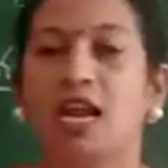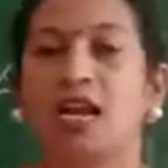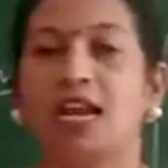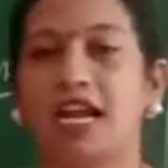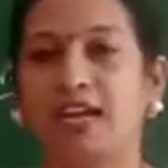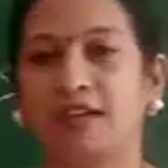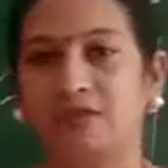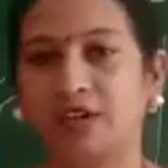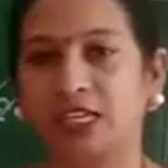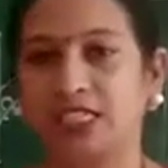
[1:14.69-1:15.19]

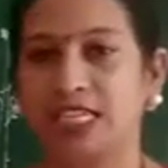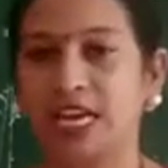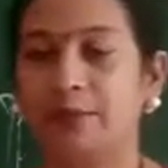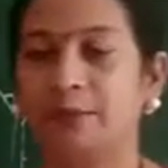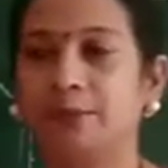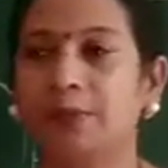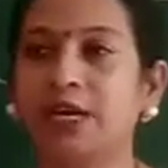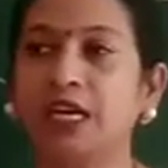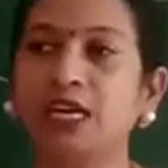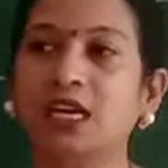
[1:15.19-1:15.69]
Like for
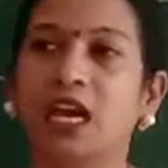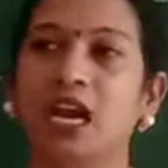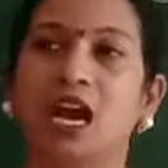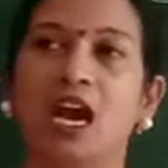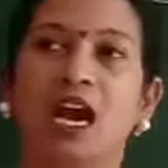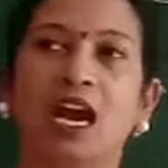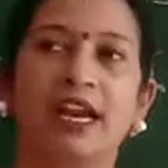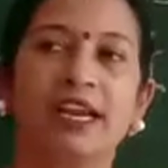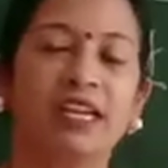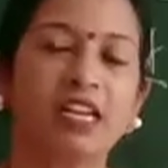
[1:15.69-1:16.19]
example,
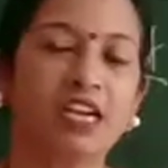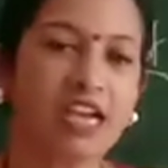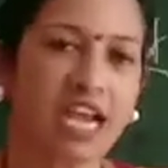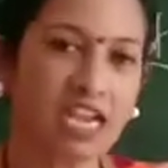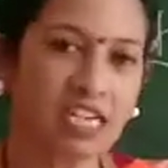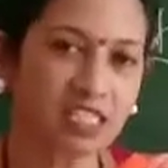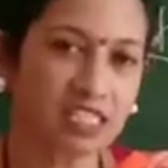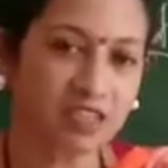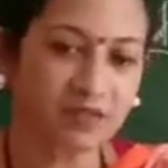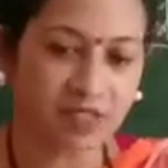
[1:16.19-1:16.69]
in the
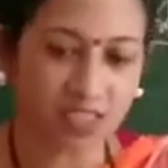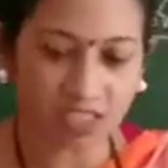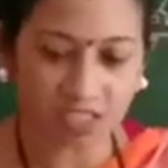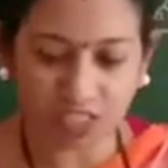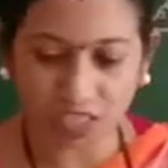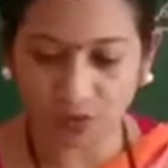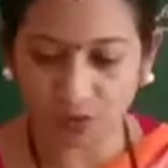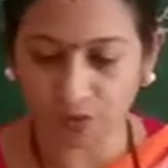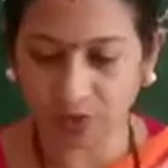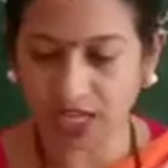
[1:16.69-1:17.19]
digestive
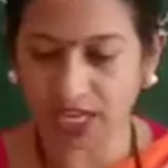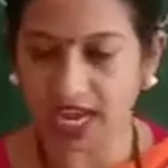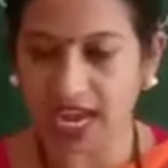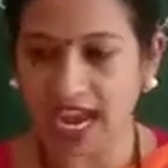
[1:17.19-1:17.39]
system we